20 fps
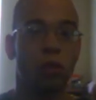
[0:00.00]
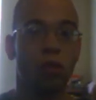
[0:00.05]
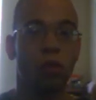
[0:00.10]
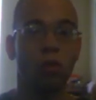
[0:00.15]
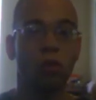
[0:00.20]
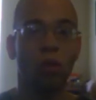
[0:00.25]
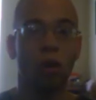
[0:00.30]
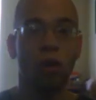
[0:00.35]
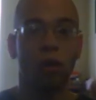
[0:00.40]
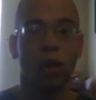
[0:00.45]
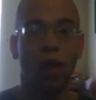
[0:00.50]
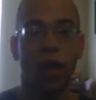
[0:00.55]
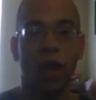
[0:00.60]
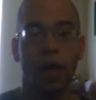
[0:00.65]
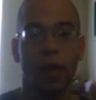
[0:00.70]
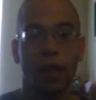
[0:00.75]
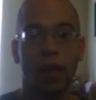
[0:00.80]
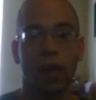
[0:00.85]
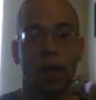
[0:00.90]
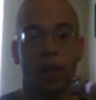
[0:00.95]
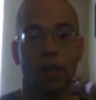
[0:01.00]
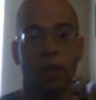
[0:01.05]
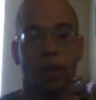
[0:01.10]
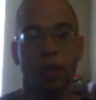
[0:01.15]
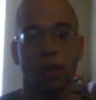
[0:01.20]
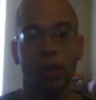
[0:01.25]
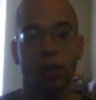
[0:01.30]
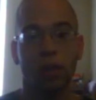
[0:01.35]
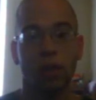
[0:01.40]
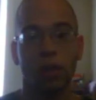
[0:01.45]
do all that again.
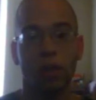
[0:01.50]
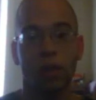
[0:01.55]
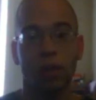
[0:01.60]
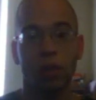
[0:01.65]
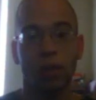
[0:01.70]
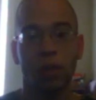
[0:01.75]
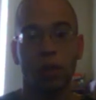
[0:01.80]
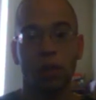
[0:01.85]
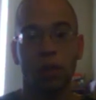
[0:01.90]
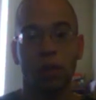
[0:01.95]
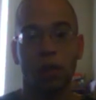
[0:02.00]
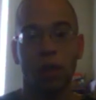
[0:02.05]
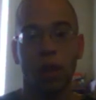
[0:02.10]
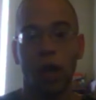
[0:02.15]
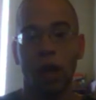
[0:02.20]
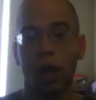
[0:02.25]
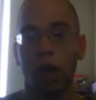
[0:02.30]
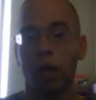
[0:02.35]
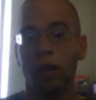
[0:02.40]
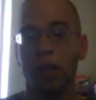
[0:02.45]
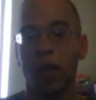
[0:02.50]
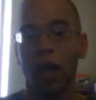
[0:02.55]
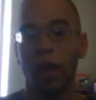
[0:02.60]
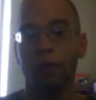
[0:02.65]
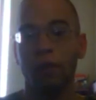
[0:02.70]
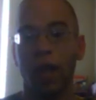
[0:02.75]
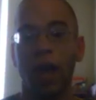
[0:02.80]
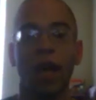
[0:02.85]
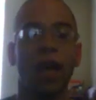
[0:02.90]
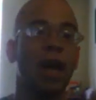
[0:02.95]
I don't have time for that.